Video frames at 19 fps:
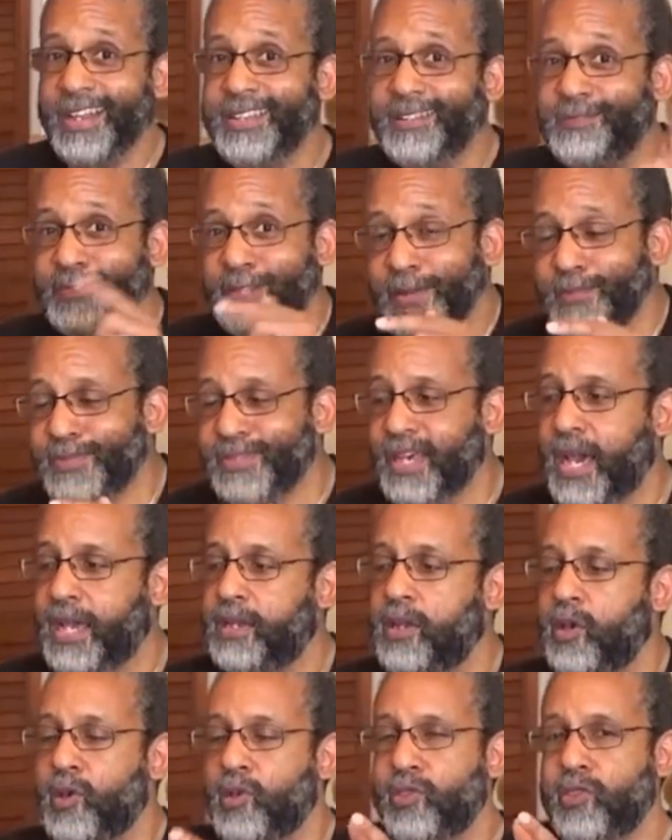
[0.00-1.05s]
on the flip side,
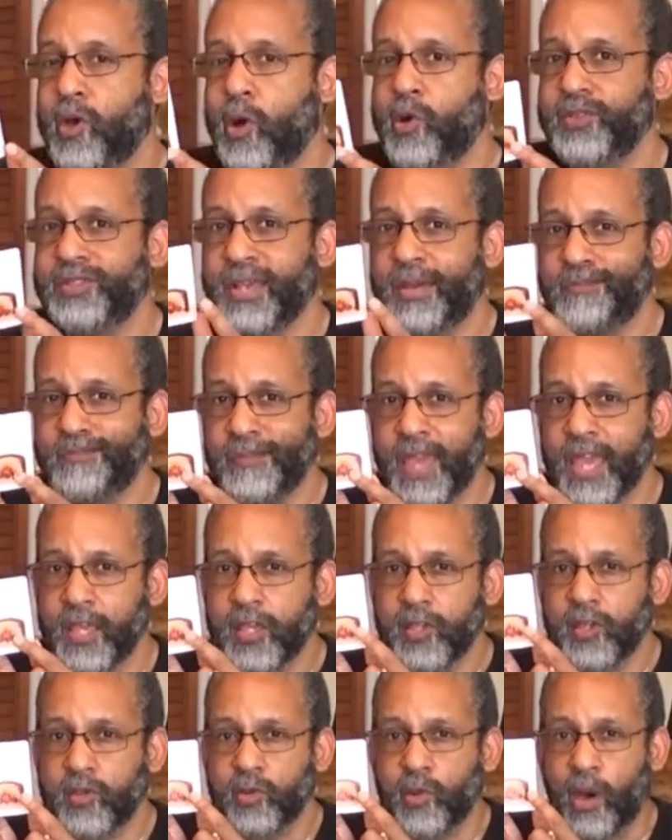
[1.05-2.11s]
those that
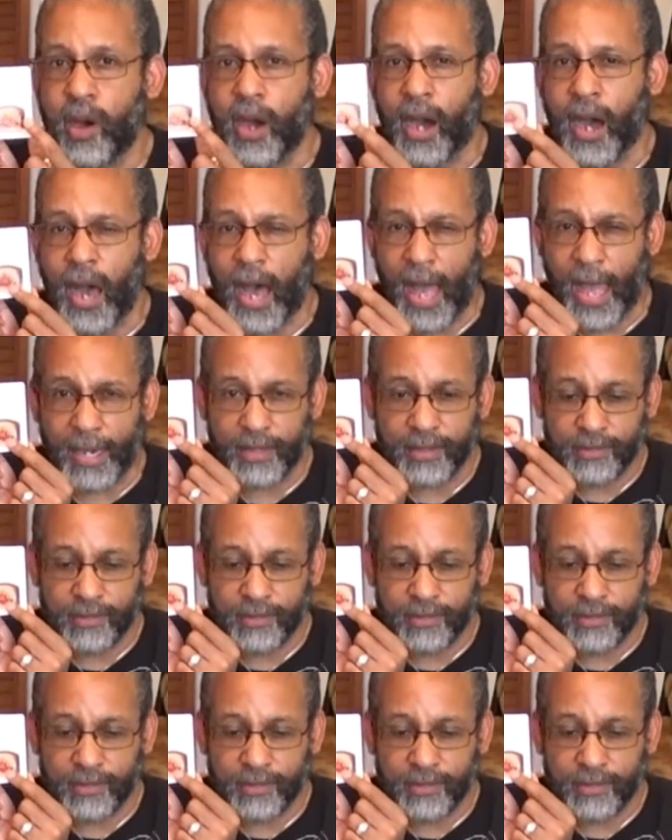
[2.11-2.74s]
make you hot,